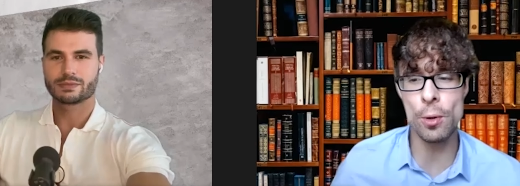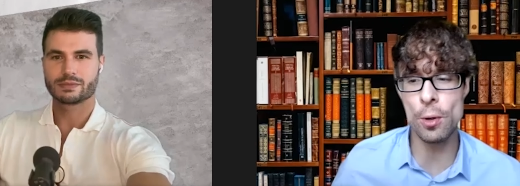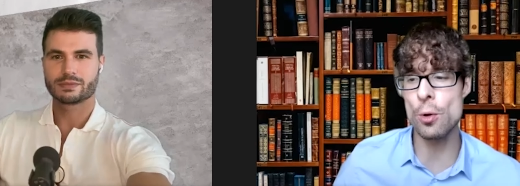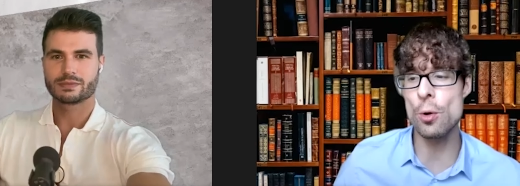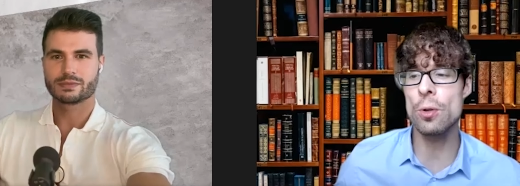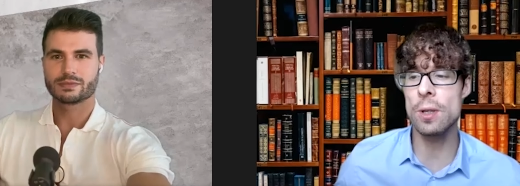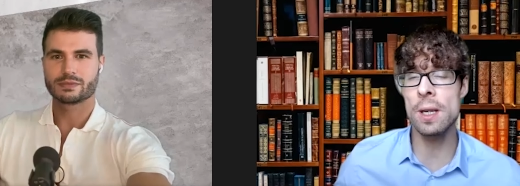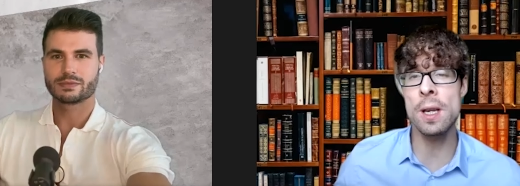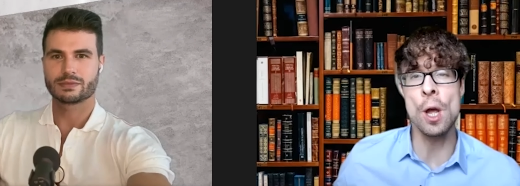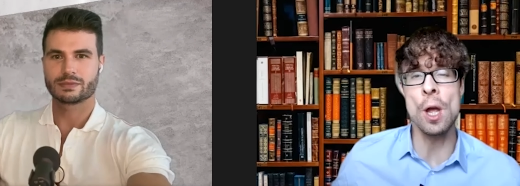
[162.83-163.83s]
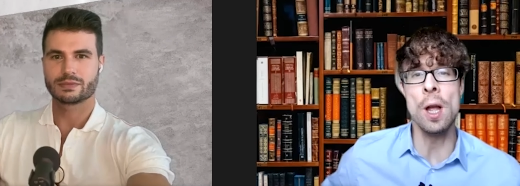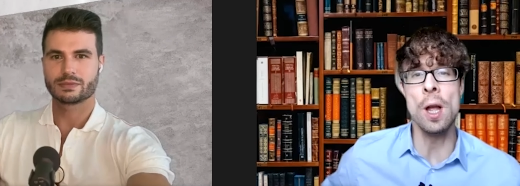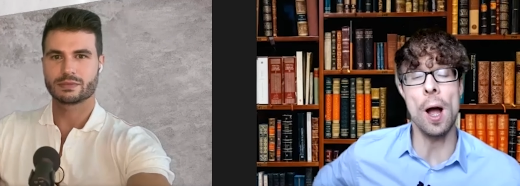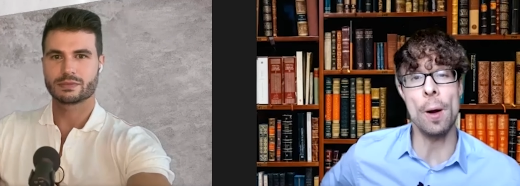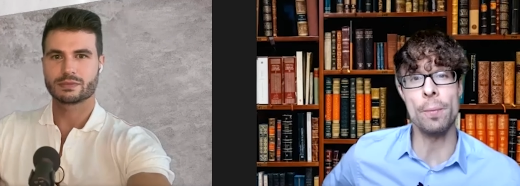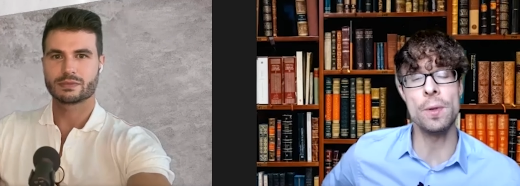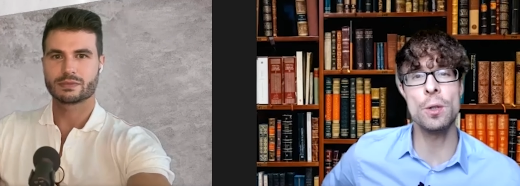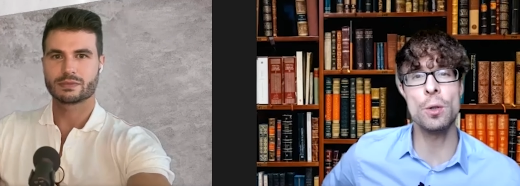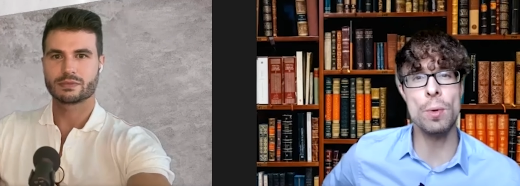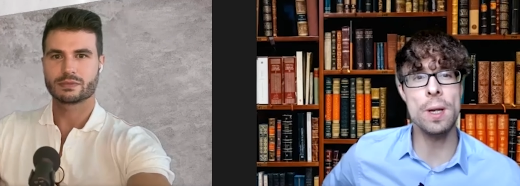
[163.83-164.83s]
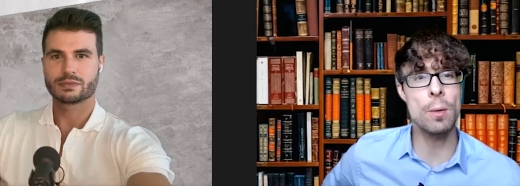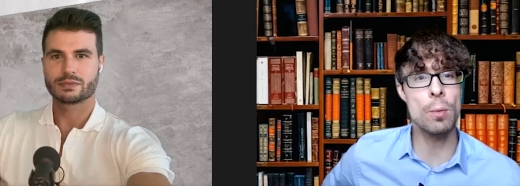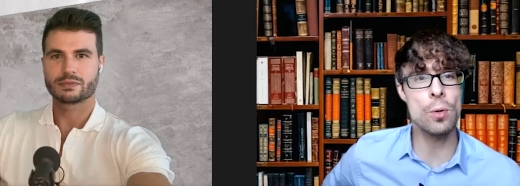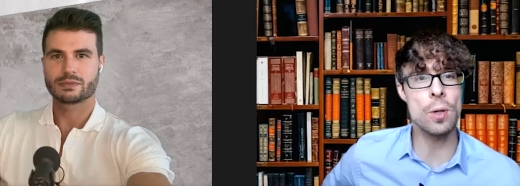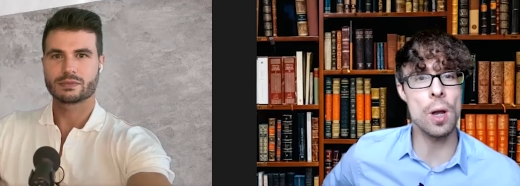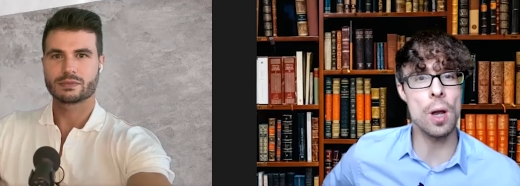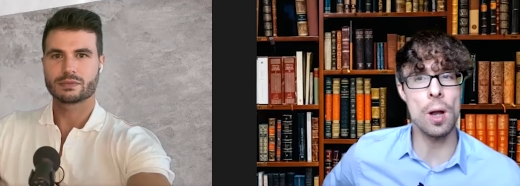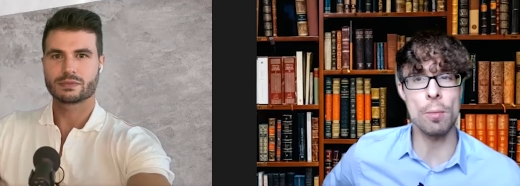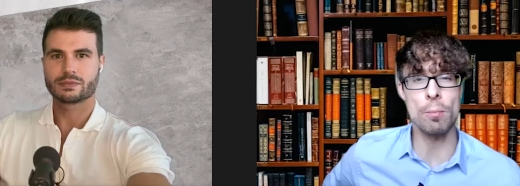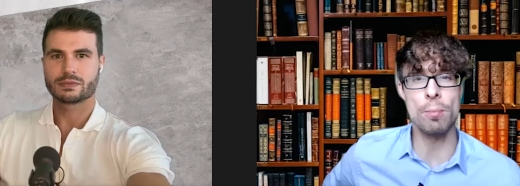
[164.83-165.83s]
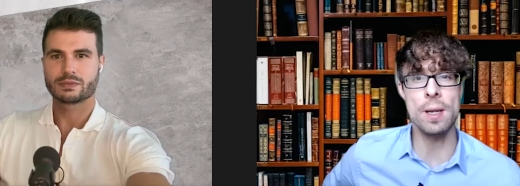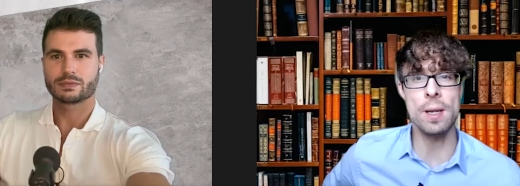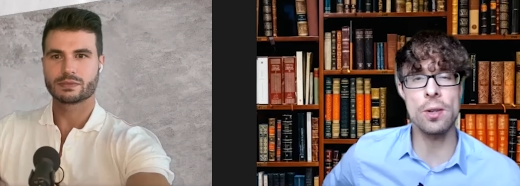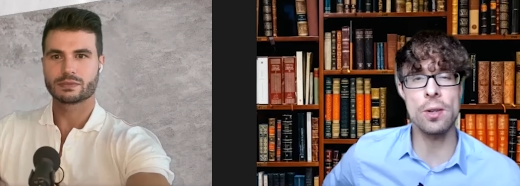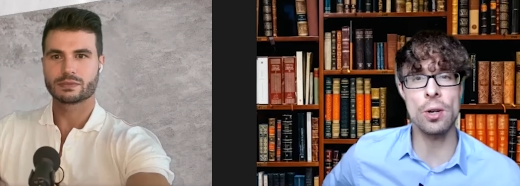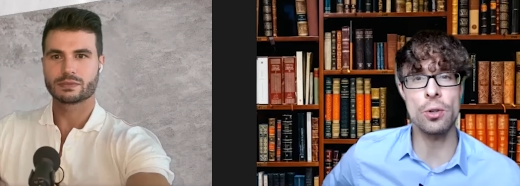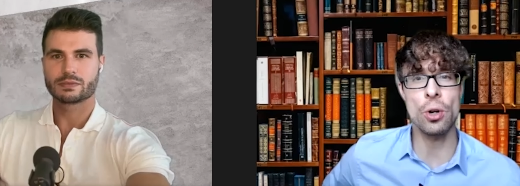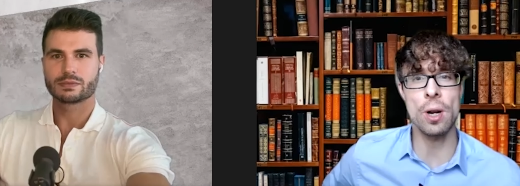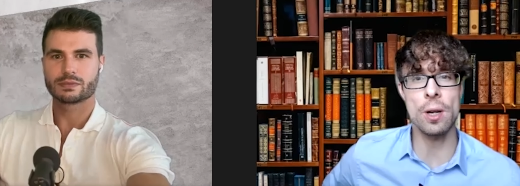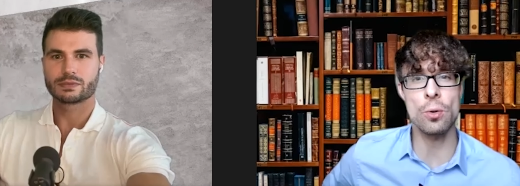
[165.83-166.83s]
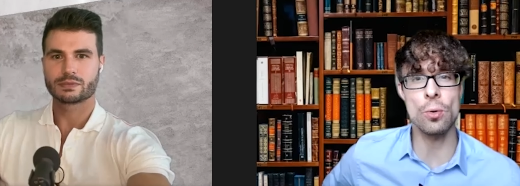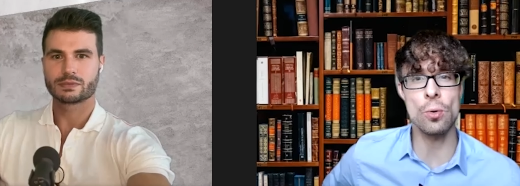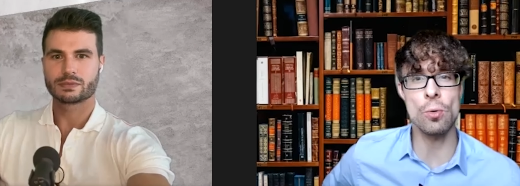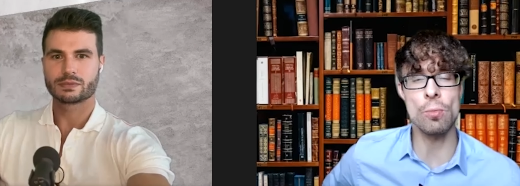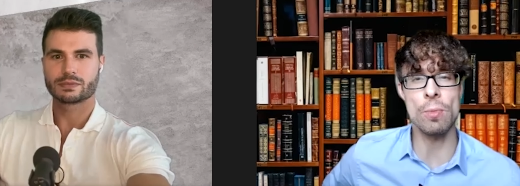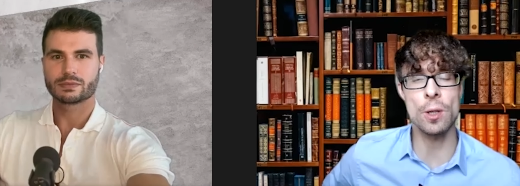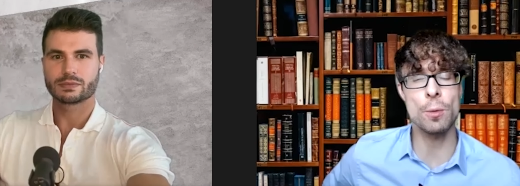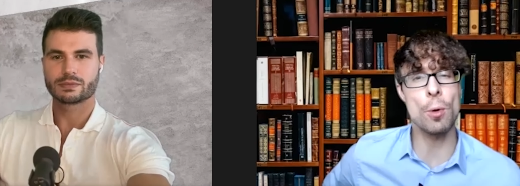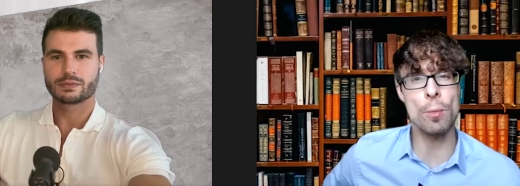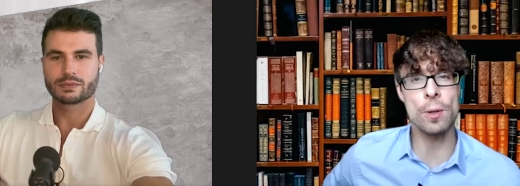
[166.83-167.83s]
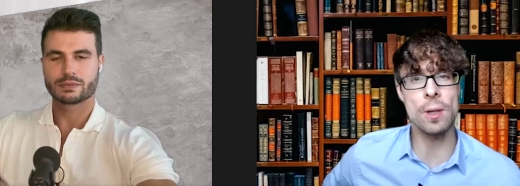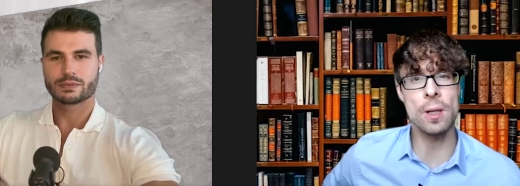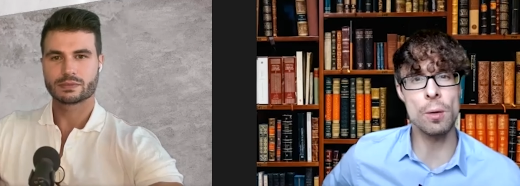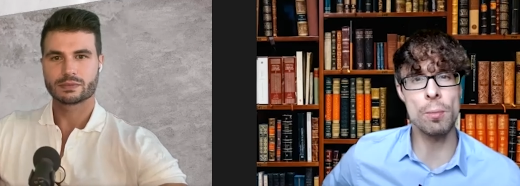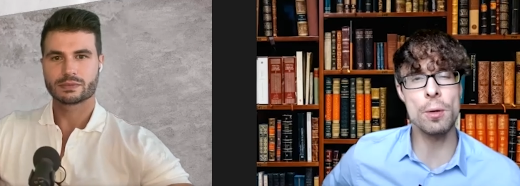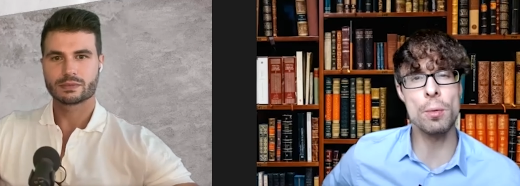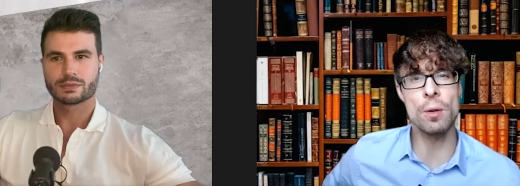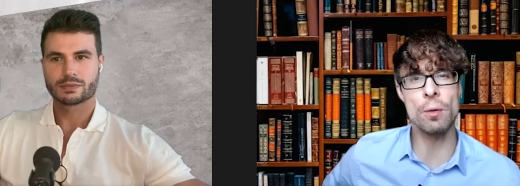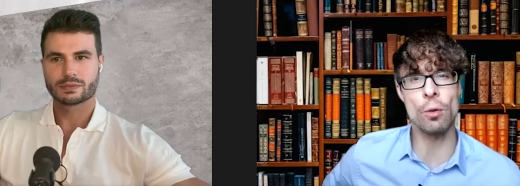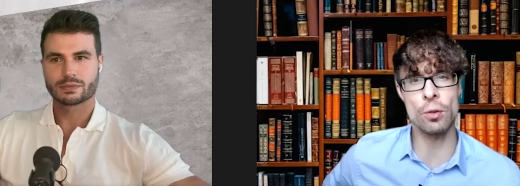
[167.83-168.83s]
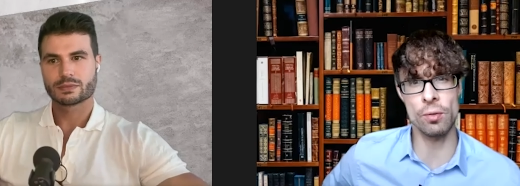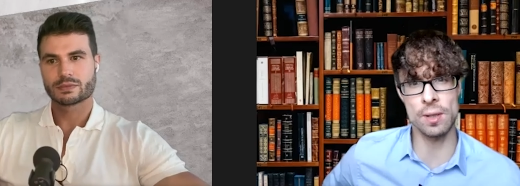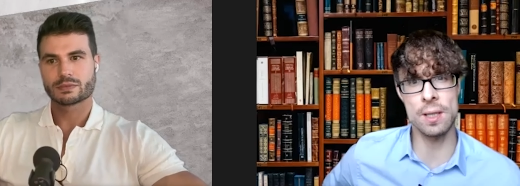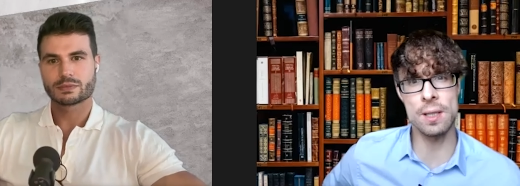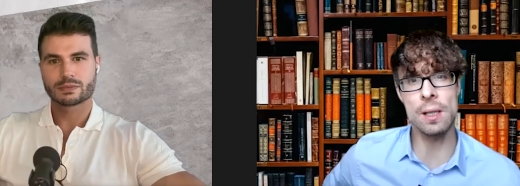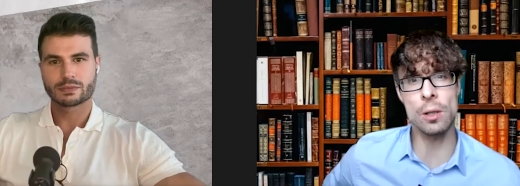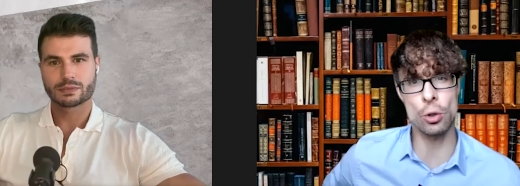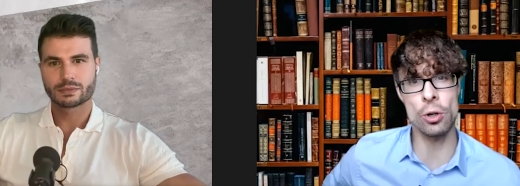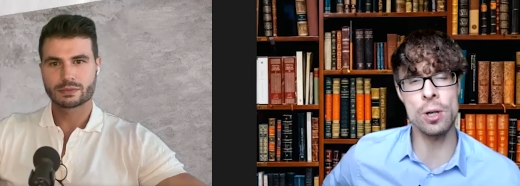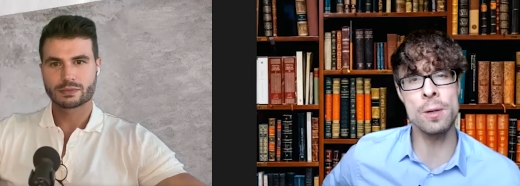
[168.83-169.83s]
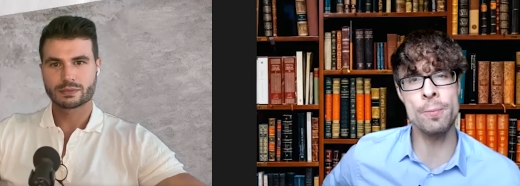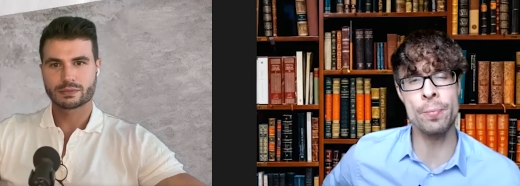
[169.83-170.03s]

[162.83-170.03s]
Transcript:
Speaker 1: But a new thing uh, this week would uh, be that I try to experiment a little bit with phosphatidylserine